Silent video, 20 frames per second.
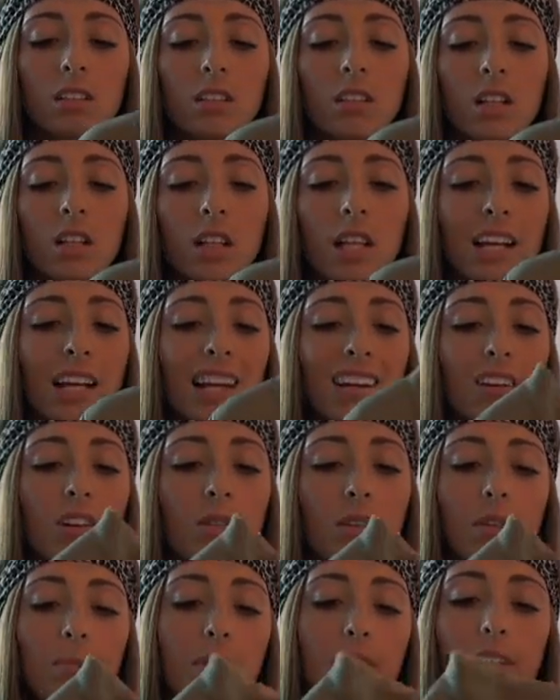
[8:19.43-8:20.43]
look like, I don't know
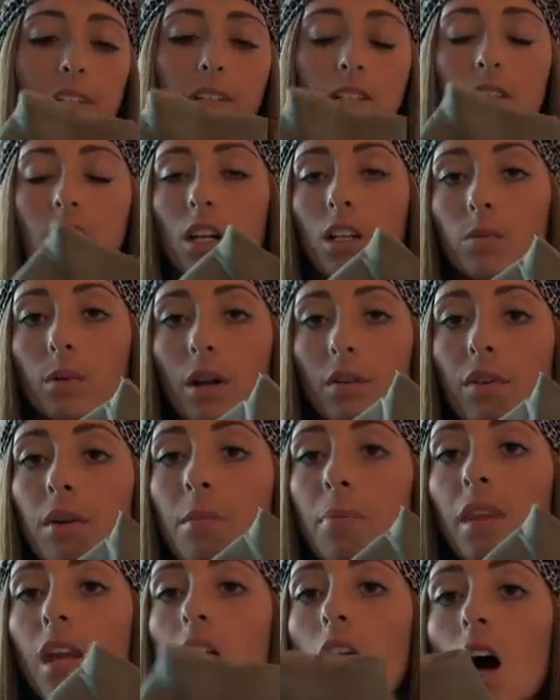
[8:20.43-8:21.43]
what the material is called, whatever.
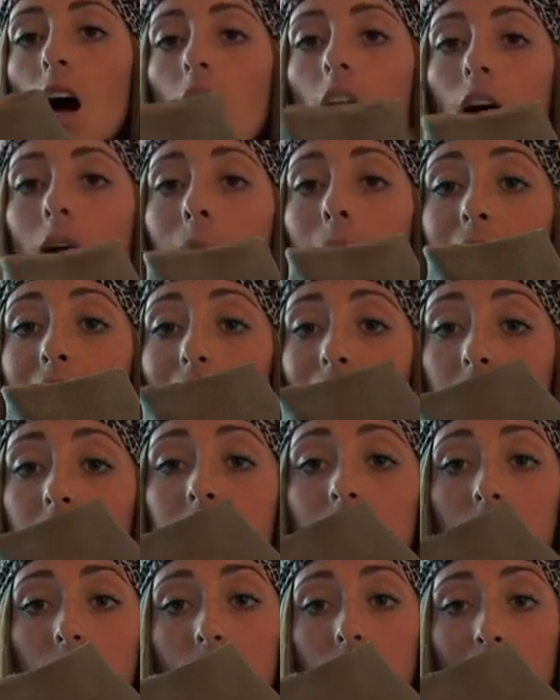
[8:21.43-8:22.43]
Uh, but yeah,
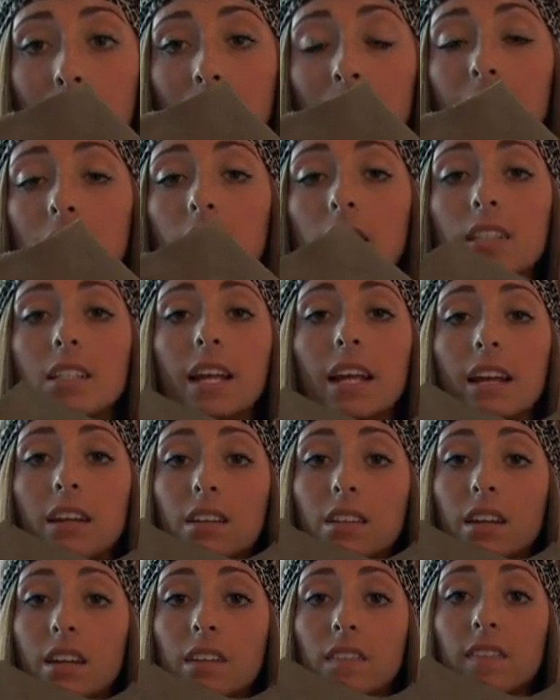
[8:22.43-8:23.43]
these are from Baker's
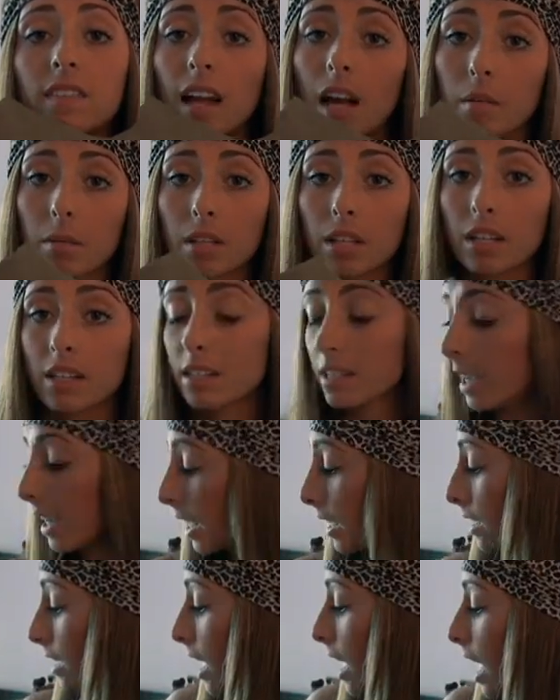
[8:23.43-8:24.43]
and they're fabulous.
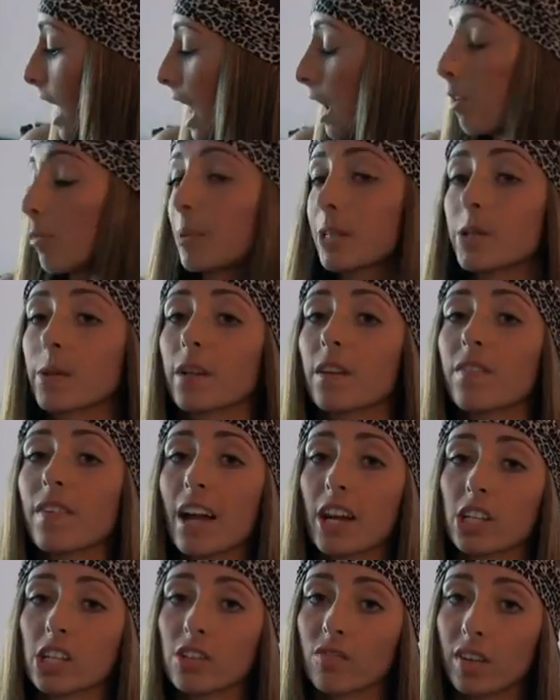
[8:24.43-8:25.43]
And I will be doing a
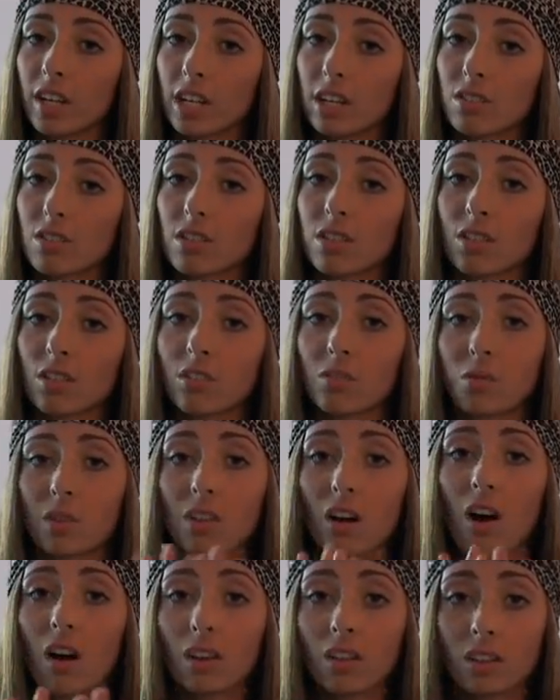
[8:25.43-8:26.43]
fashion video soon
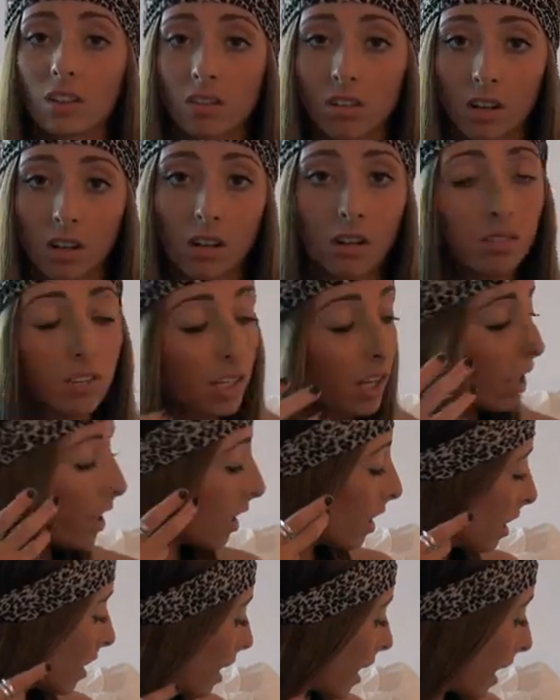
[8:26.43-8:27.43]
with all the new clothes
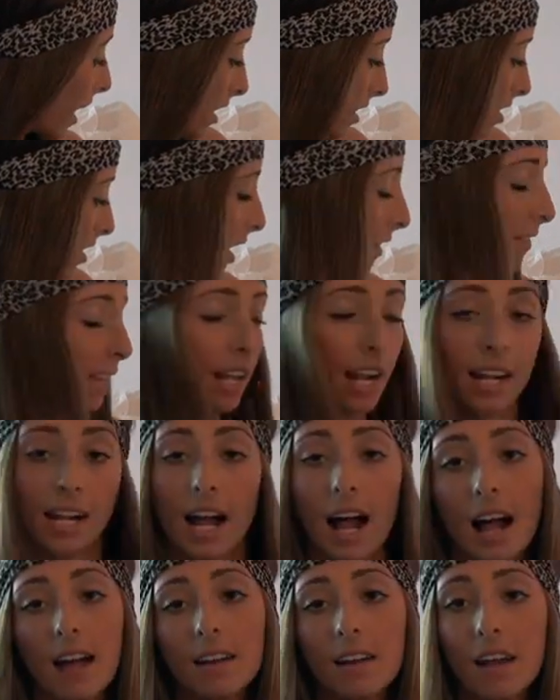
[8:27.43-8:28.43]
and stuff that I
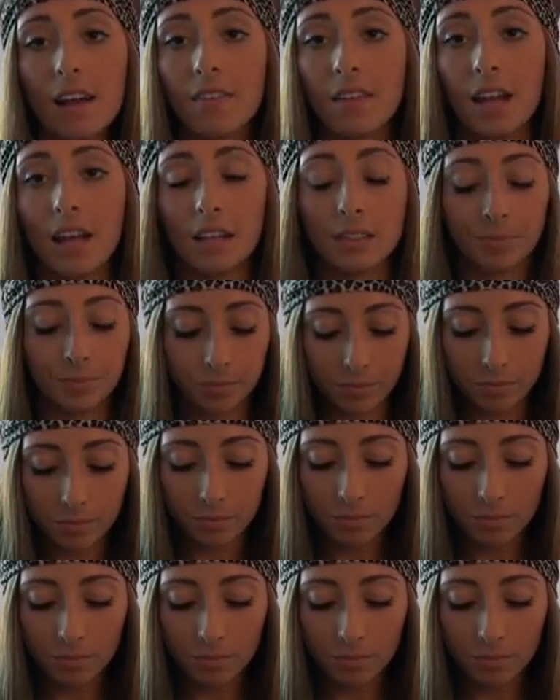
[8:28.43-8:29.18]
got. And then